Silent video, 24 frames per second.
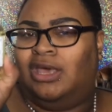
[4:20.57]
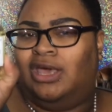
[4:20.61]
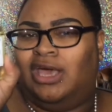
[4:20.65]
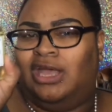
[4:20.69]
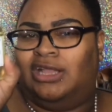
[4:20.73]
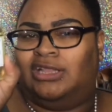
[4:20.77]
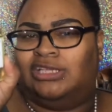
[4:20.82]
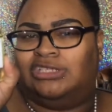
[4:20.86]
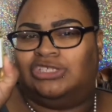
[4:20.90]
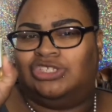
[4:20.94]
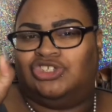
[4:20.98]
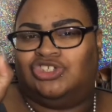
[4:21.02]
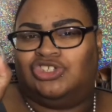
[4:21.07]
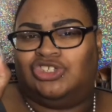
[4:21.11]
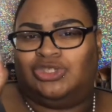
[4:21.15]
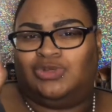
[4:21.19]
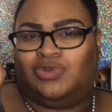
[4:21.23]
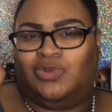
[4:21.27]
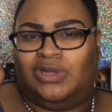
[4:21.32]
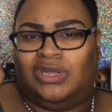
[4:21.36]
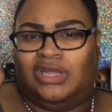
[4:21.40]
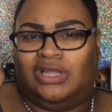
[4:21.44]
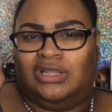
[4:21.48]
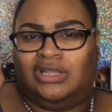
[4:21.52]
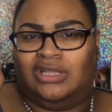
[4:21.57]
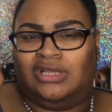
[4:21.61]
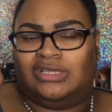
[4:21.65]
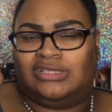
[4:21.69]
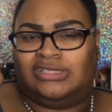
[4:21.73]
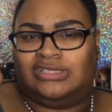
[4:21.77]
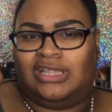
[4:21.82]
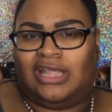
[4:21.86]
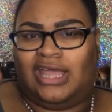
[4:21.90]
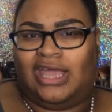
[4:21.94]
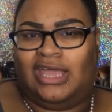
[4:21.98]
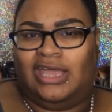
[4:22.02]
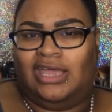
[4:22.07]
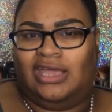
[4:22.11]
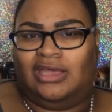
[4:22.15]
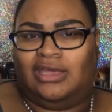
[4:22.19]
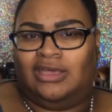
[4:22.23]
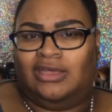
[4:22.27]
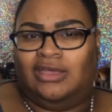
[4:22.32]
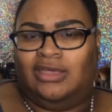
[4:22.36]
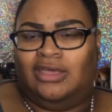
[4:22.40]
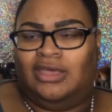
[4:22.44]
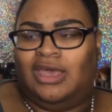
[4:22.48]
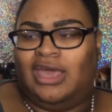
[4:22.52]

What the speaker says: And this is just what it looks like.